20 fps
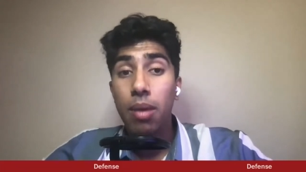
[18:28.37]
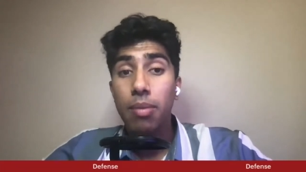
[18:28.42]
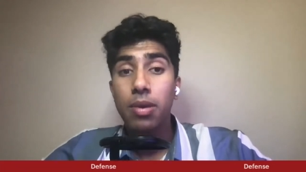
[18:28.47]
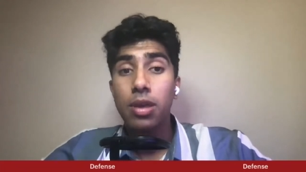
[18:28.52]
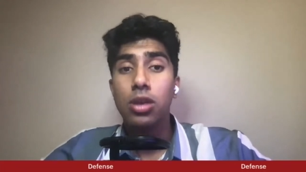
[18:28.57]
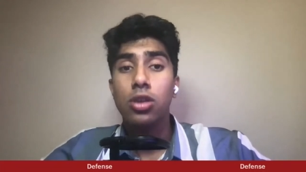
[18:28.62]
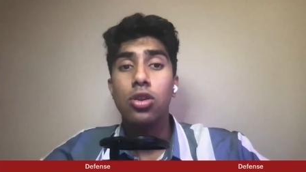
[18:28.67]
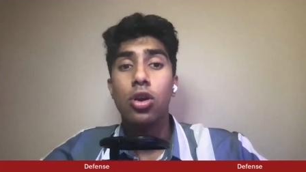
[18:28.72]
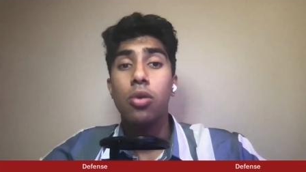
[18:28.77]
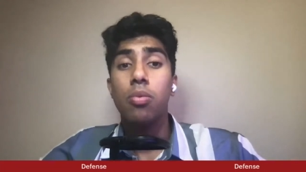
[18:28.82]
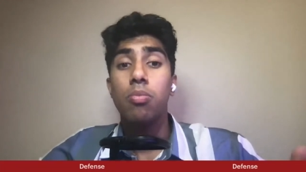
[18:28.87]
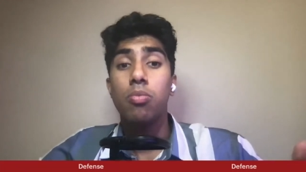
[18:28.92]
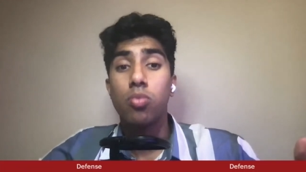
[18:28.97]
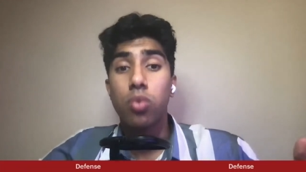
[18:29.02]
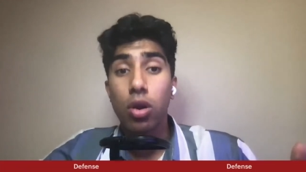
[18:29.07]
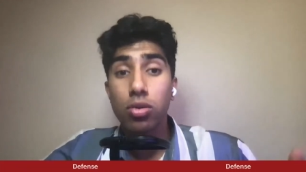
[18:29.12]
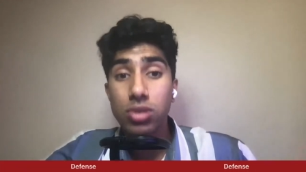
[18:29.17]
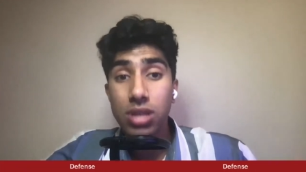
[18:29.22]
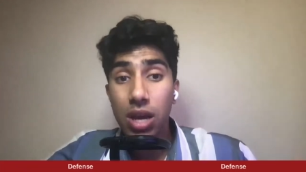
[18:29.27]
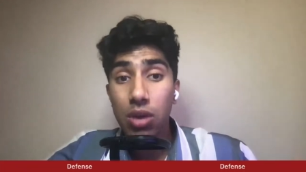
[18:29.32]
Maybe,
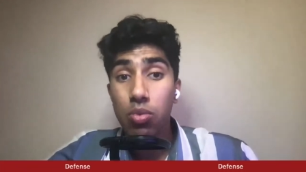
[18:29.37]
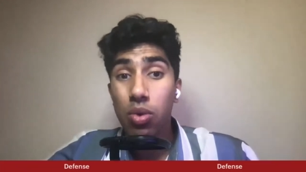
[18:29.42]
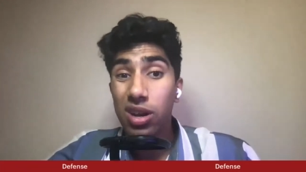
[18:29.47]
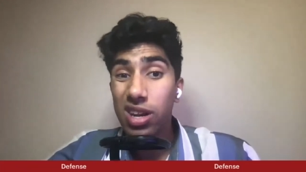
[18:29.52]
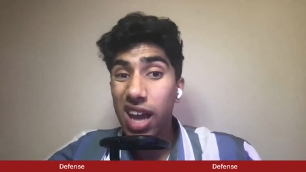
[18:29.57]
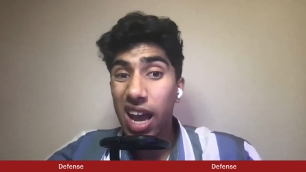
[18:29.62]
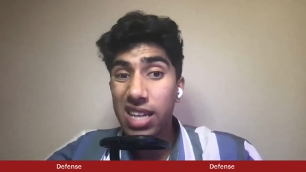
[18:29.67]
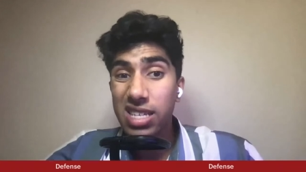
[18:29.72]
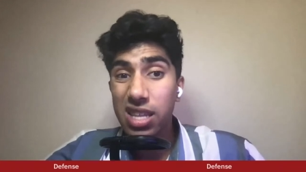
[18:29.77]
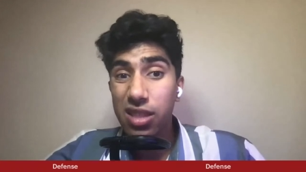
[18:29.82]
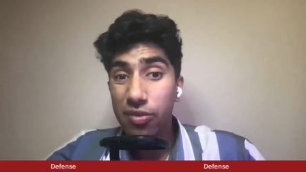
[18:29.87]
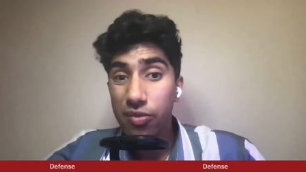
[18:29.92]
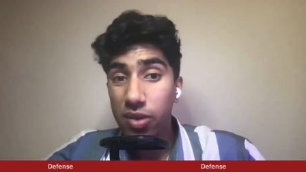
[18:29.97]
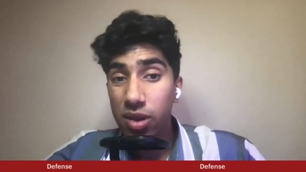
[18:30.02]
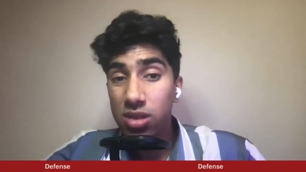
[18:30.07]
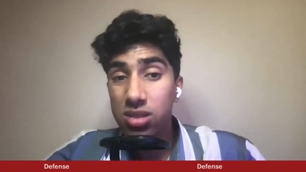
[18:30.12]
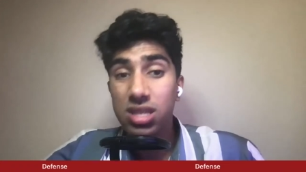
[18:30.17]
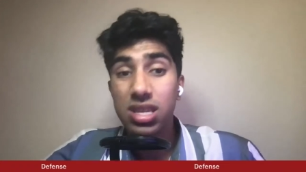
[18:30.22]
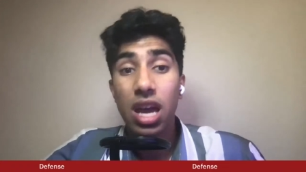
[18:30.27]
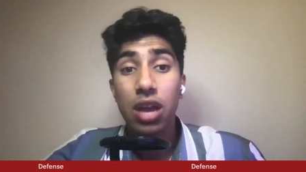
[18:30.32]
rotate one guy to the
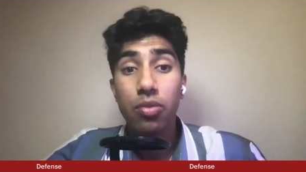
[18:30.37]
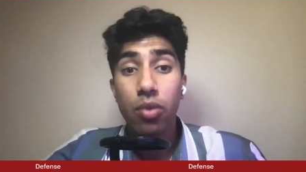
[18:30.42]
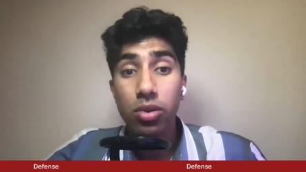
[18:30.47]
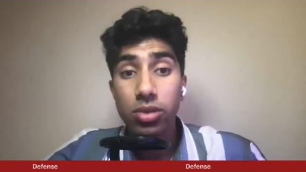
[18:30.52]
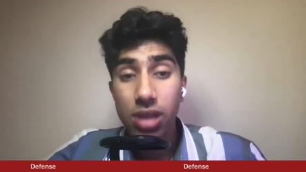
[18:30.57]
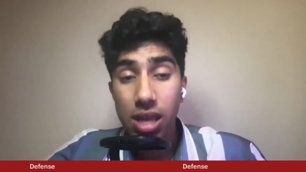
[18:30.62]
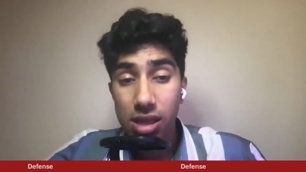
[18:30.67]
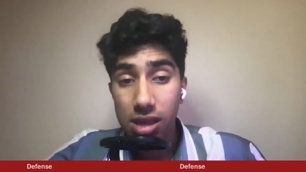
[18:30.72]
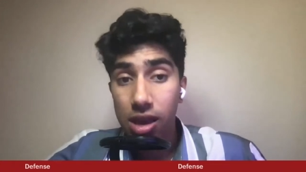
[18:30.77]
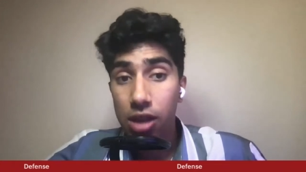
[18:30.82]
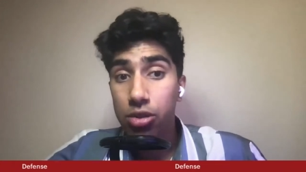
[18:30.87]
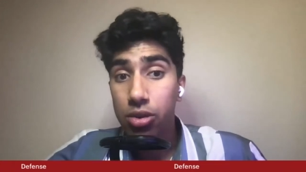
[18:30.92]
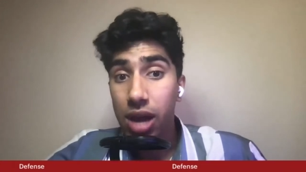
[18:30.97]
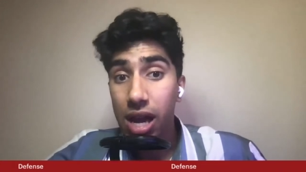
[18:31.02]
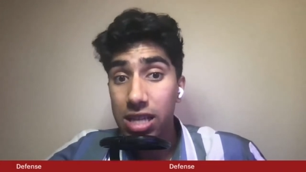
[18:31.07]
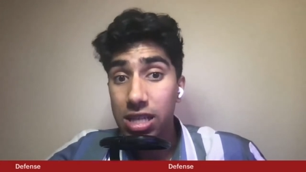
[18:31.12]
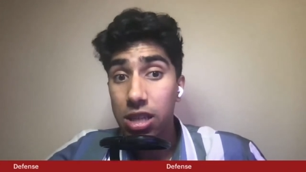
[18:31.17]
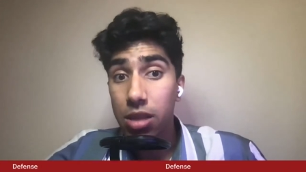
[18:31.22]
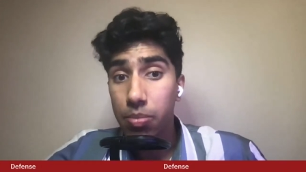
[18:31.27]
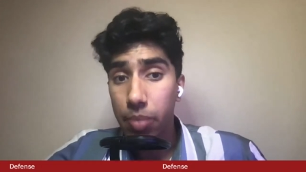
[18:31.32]
field side, rotate the other
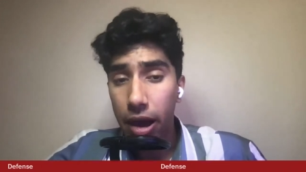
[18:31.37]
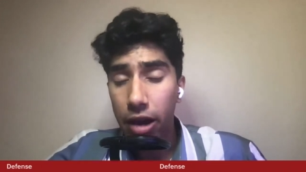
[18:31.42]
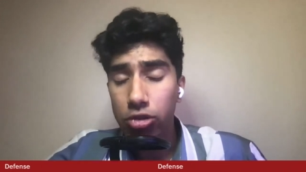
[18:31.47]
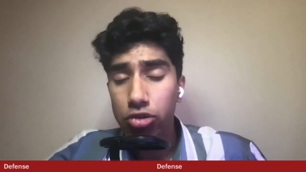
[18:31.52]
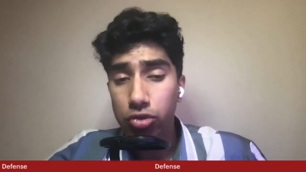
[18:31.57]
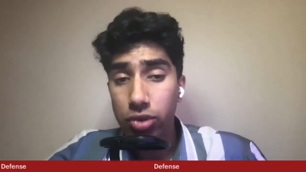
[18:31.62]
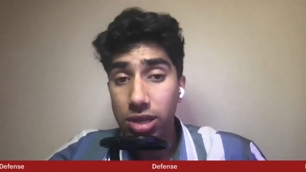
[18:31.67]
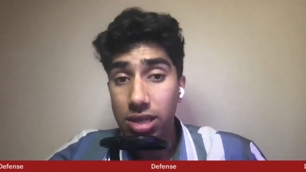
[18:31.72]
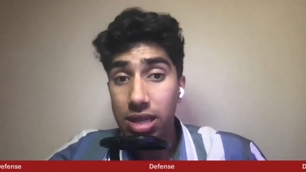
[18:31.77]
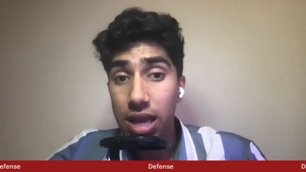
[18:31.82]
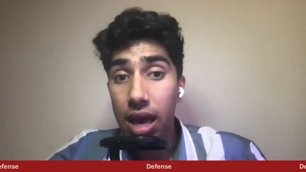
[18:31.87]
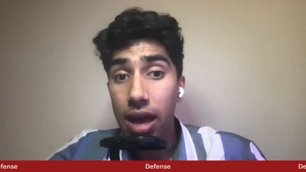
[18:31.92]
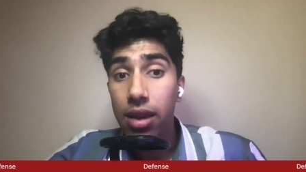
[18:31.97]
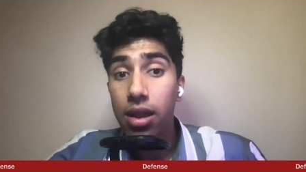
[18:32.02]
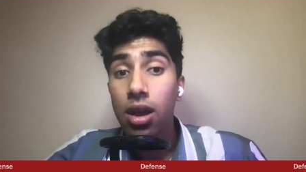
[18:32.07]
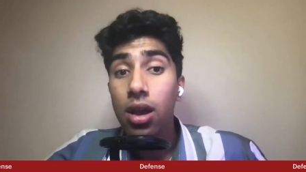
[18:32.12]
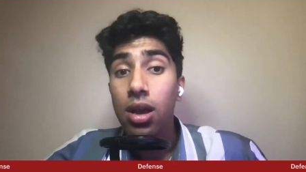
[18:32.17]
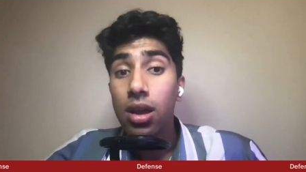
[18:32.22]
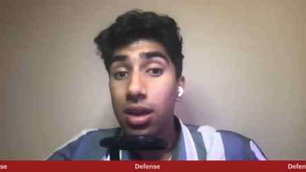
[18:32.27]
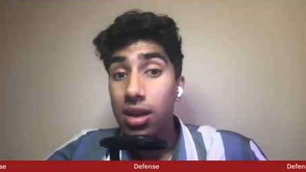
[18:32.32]
guy to the boundary side.